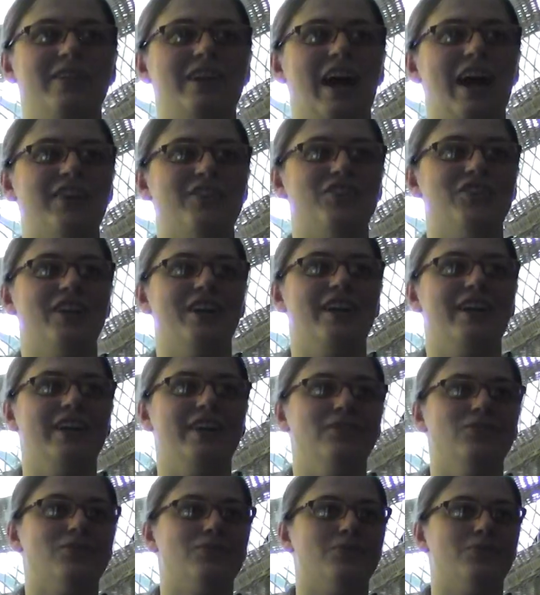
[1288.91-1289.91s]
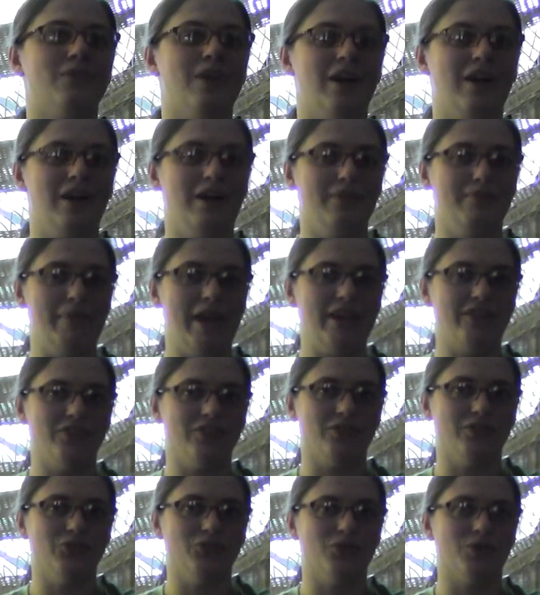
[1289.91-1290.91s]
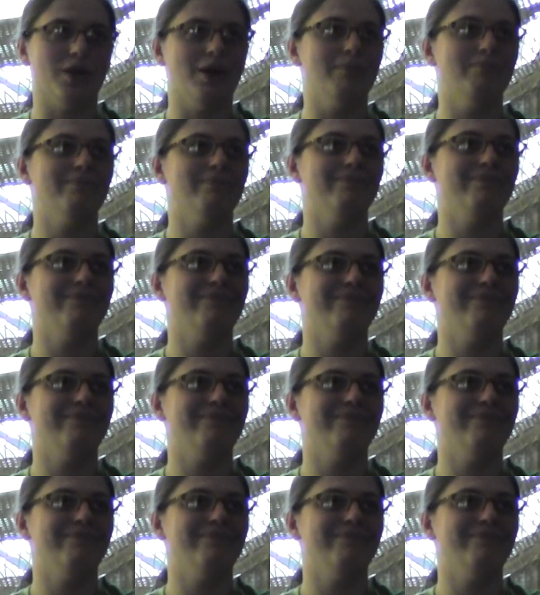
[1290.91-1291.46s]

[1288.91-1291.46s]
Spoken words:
Gotcha and Magical Drum.